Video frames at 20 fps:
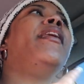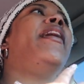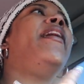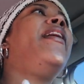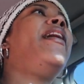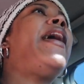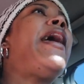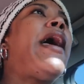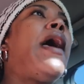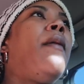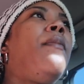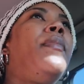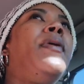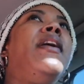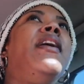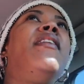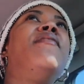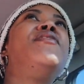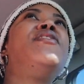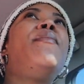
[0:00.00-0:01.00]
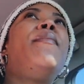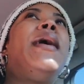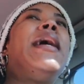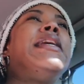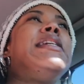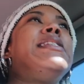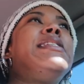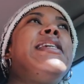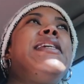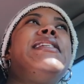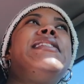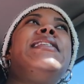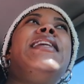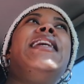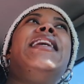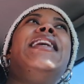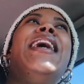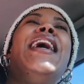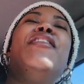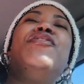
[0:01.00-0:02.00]
let it happen. If somebody says
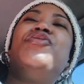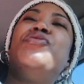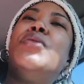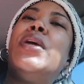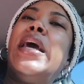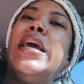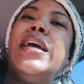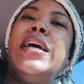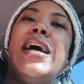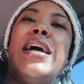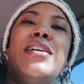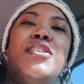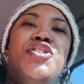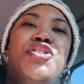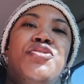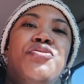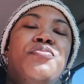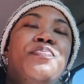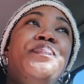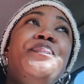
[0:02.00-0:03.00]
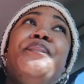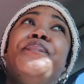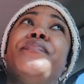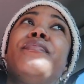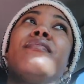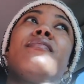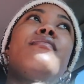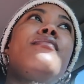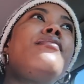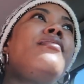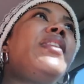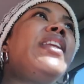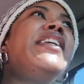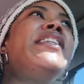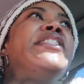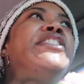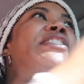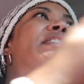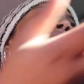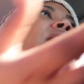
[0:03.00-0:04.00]
they got you, they got you.
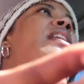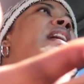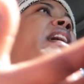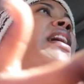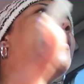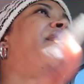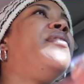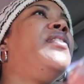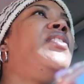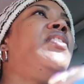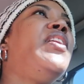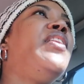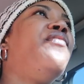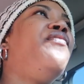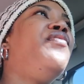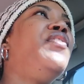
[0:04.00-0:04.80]
And just let everything